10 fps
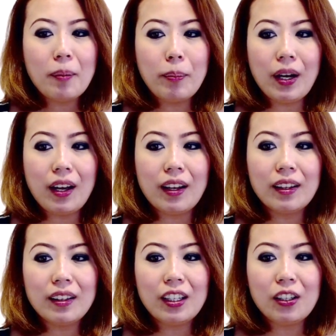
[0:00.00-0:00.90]

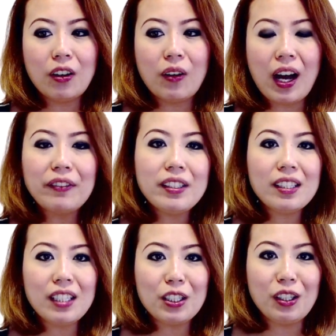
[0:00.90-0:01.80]
But, you know, after
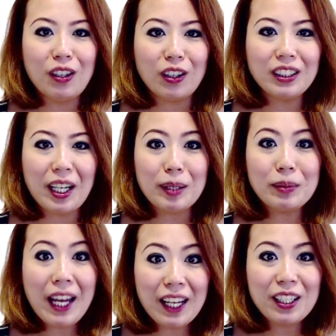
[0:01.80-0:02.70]
such a long
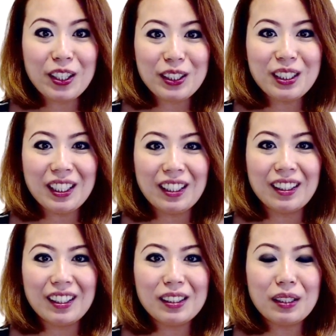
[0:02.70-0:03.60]
time, 10 years in
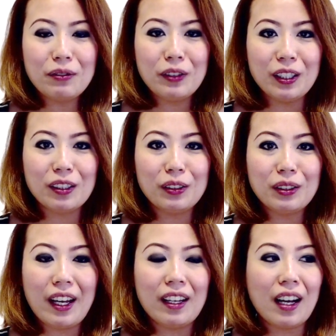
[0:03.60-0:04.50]
this field,
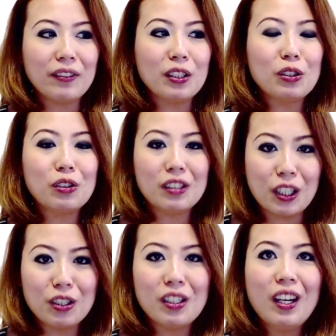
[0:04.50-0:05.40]
and after
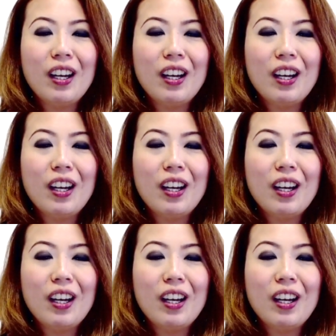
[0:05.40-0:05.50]
such,